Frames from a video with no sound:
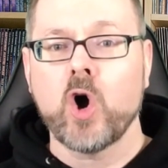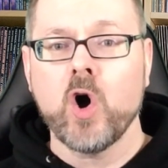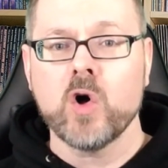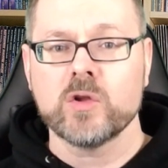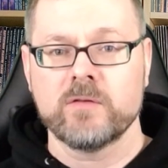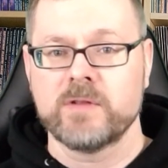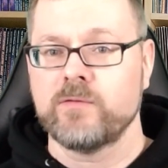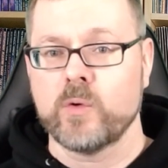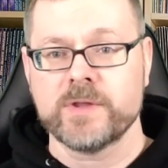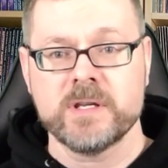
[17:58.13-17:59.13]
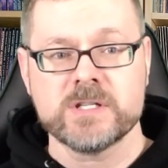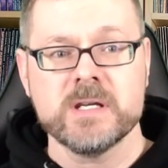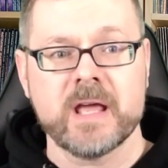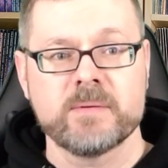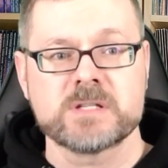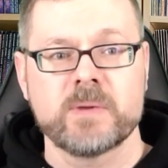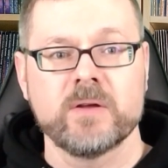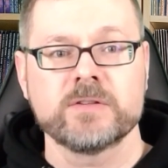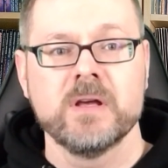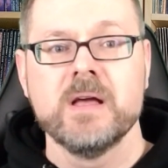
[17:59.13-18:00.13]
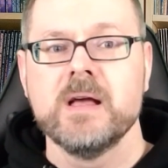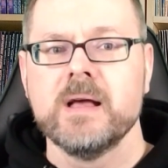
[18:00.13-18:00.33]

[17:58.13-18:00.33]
all of the 4th edition damage spells.